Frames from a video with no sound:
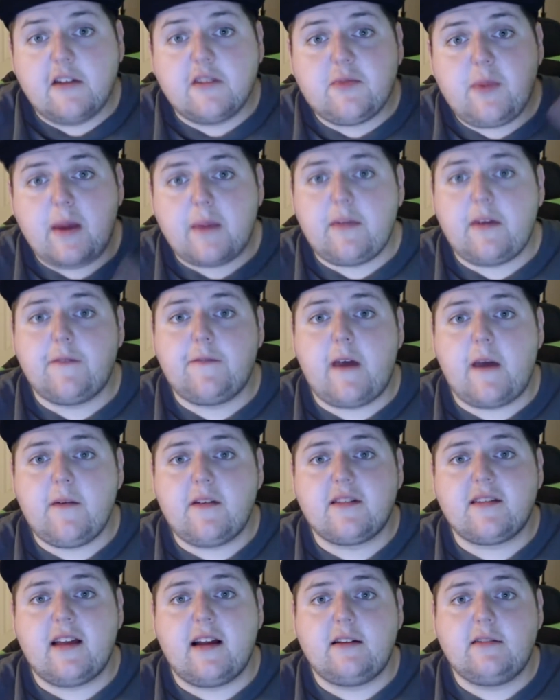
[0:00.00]
make me
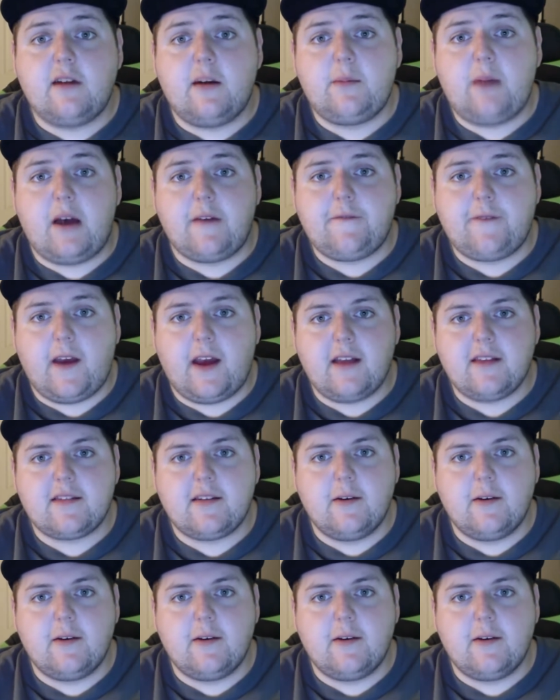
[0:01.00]
famous and I love my fans,